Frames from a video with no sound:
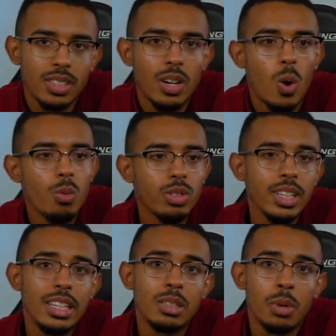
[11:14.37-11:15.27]
and
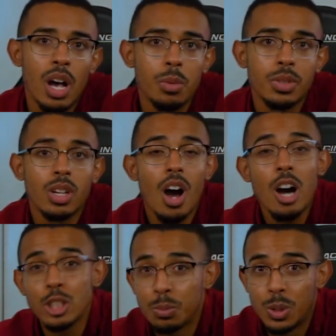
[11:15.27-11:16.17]
hopefully Isma Helps
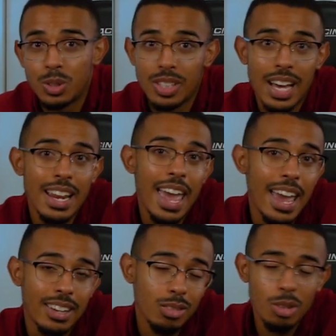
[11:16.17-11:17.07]
contributes to that
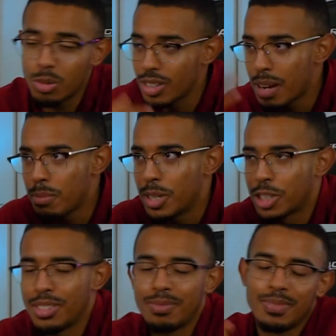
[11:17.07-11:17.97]
aid, to that mission.